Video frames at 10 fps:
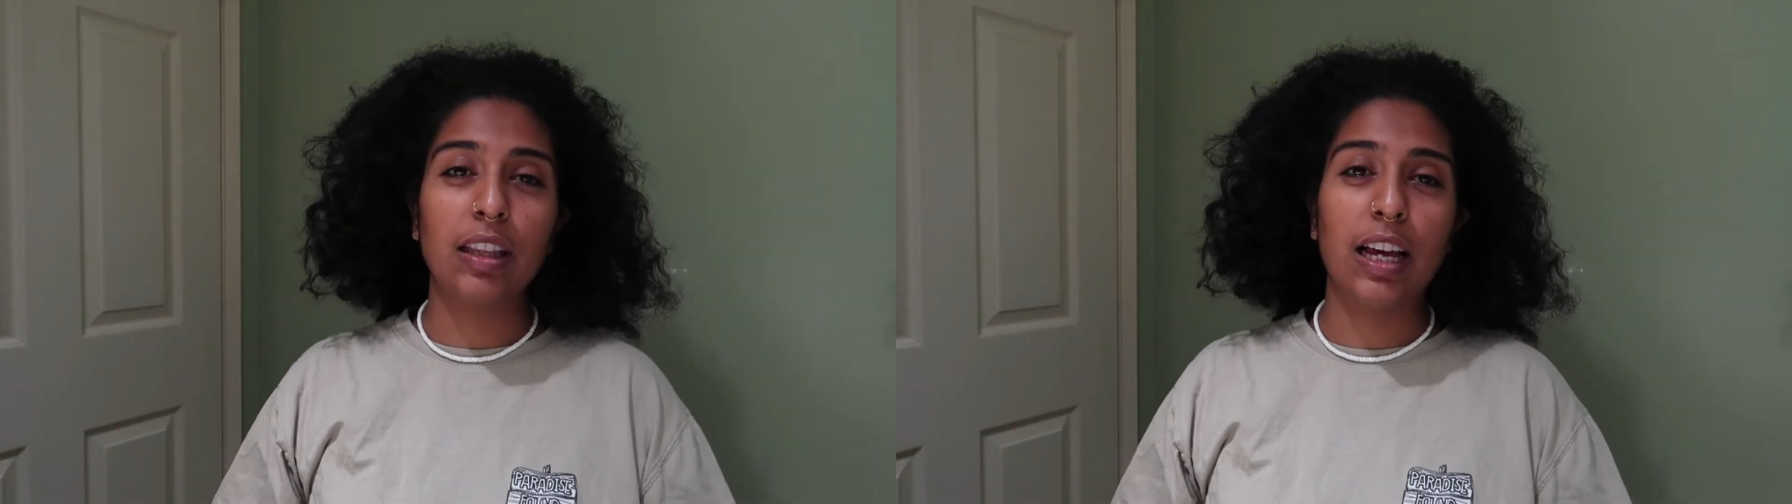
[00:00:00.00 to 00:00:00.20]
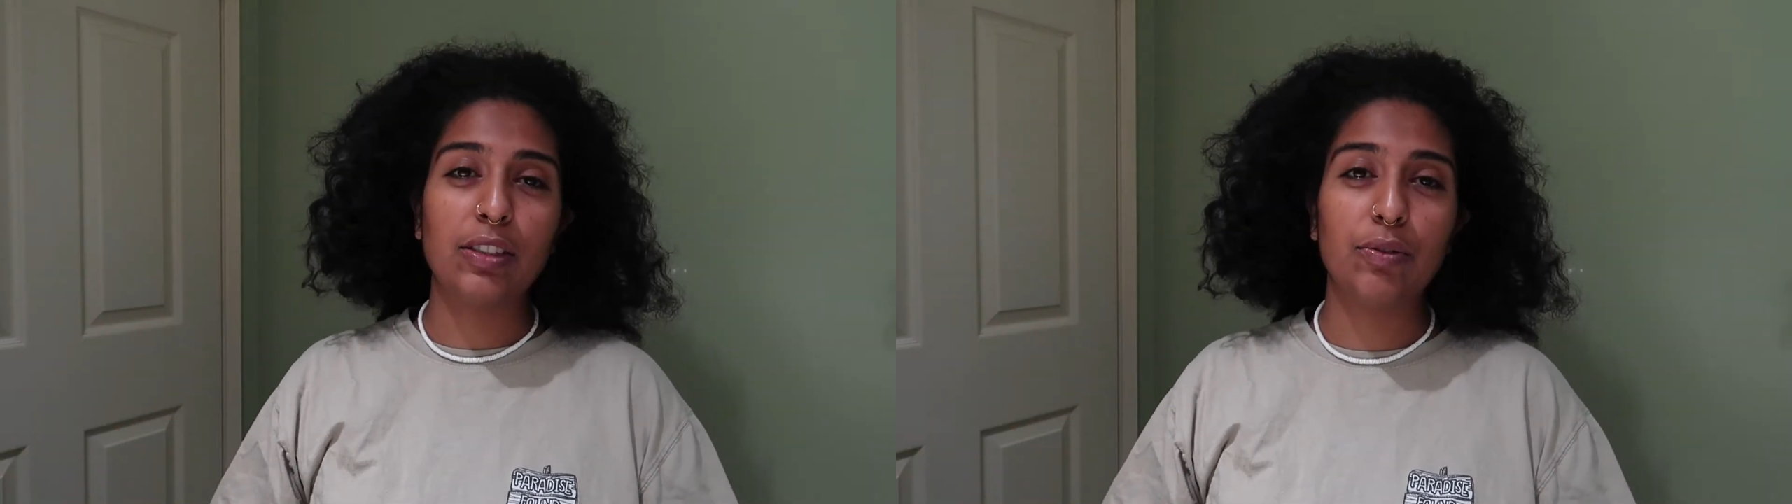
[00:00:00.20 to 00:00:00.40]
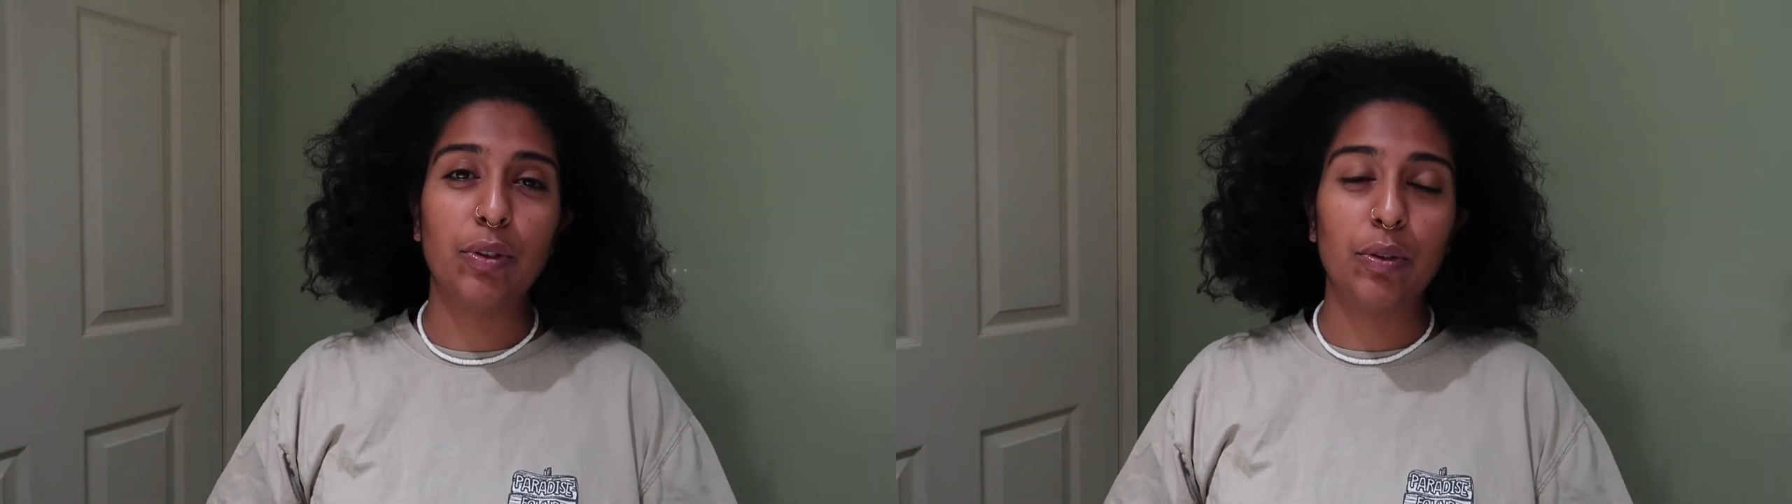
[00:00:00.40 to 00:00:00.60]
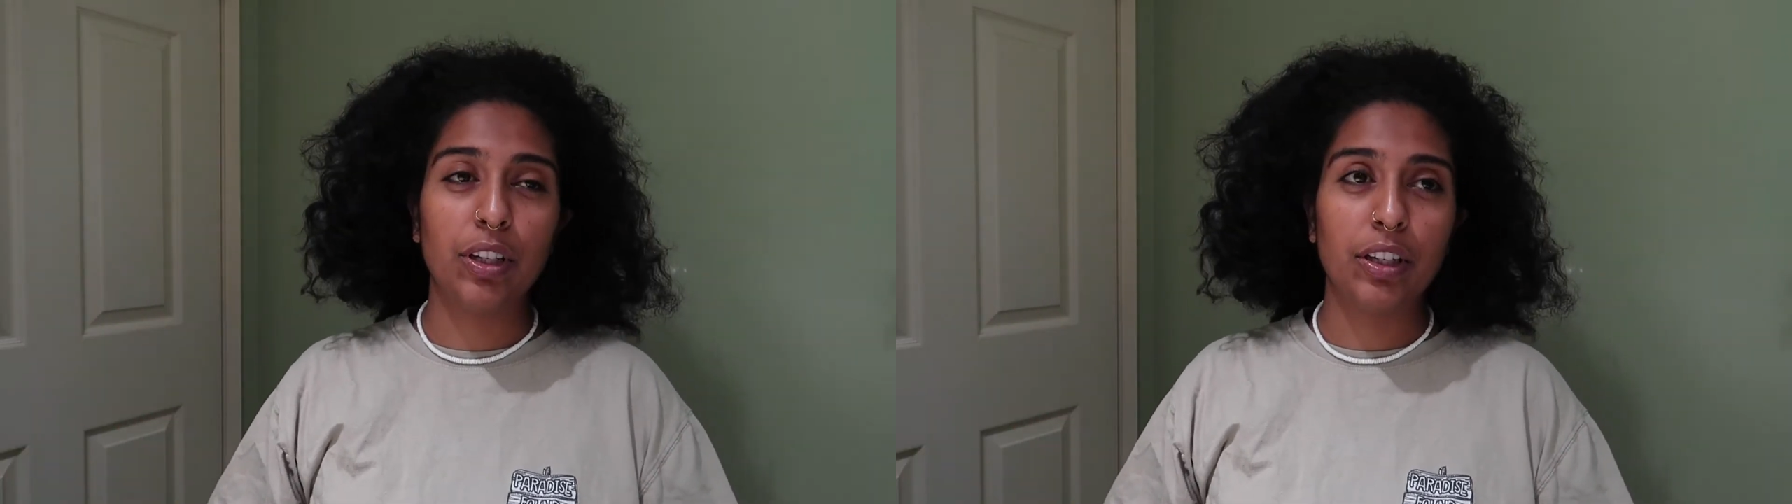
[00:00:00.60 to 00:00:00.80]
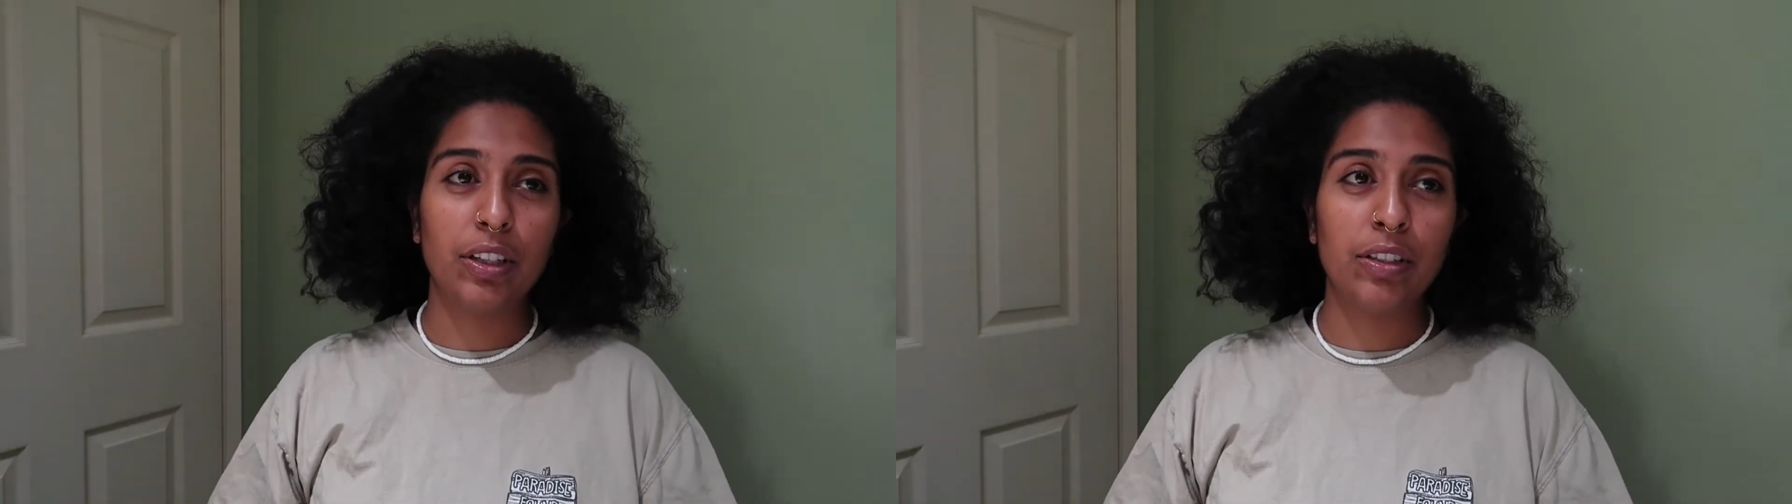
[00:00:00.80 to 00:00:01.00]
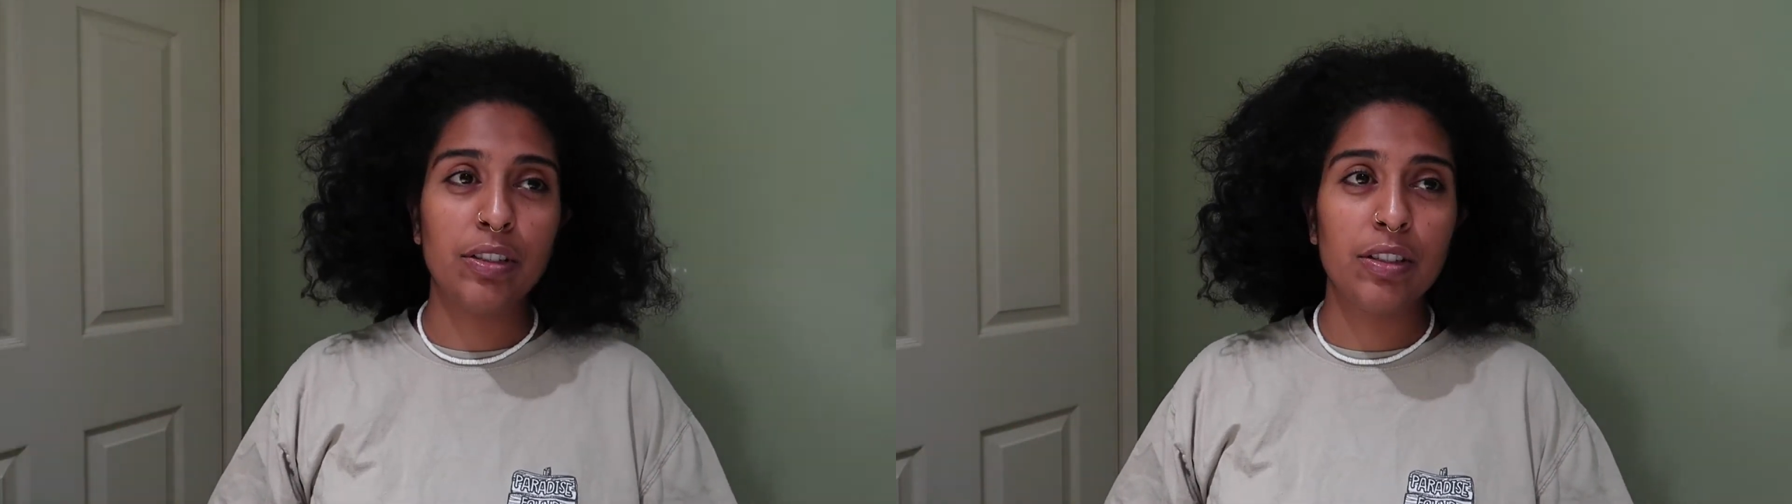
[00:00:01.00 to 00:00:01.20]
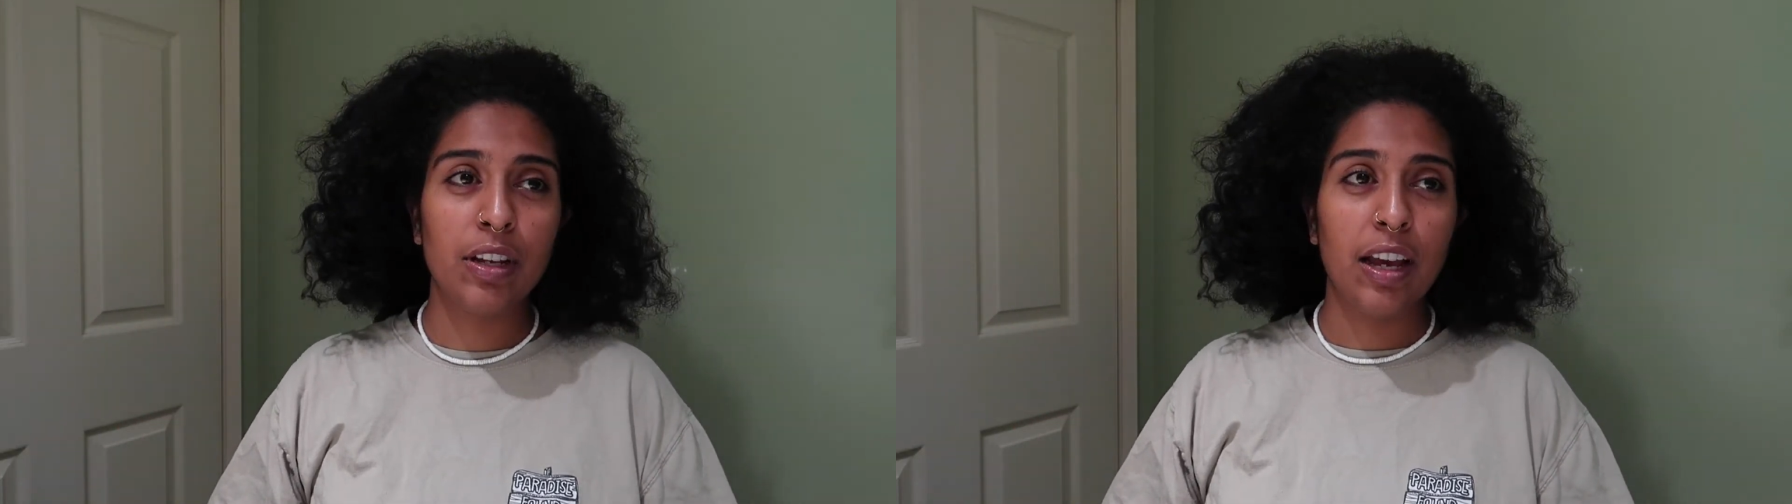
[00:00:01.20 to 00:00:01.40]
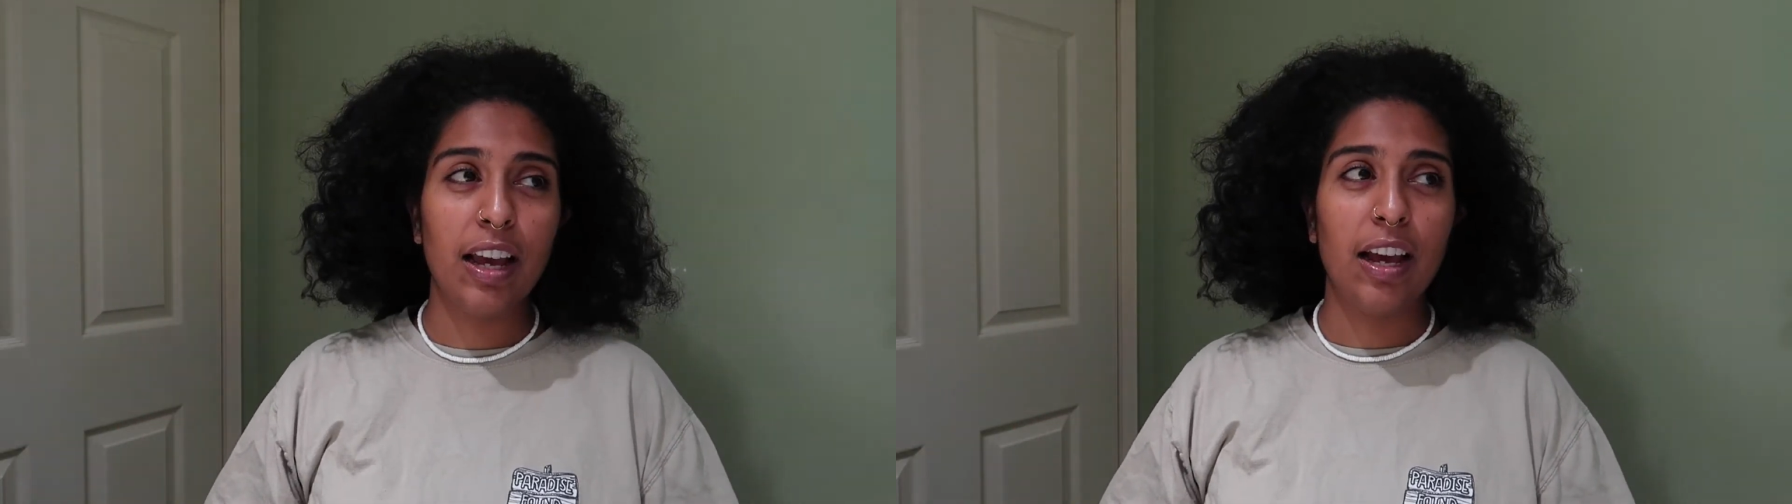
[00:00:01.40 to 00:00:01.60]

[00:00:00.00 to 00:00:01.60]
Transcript: last few years,